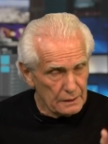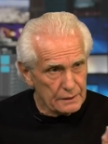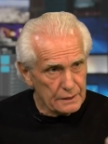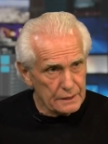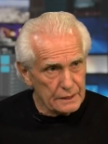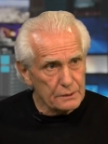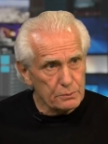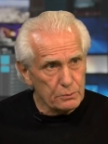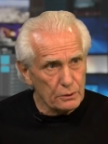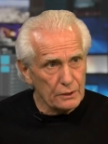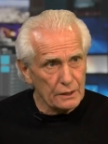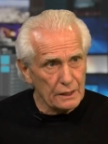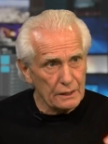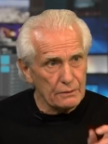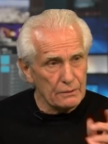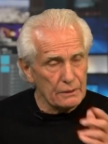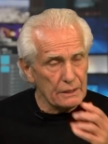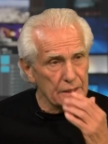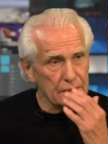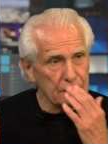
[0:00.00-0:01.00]
This one I
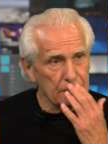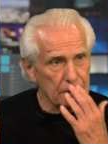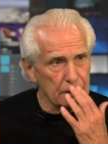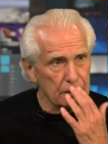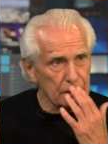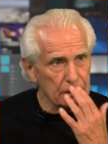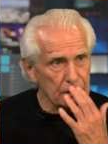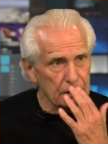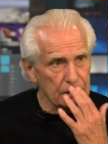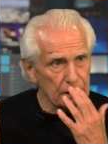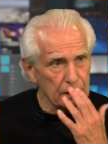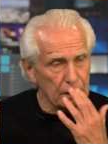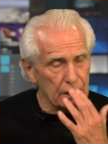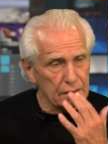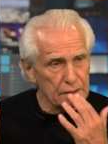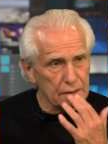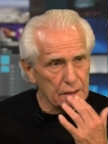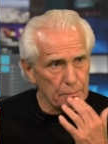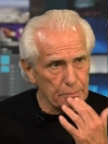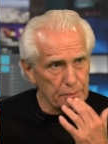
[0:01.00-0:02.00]
read uh, the
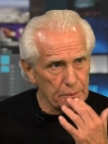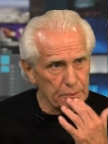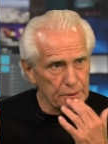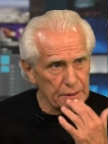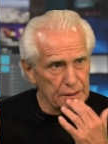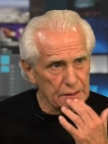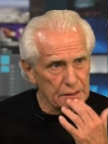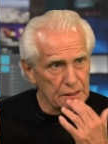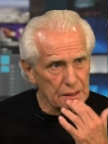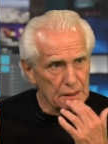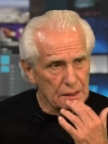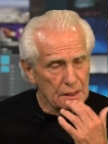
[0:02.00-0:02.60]
last couple of weeks.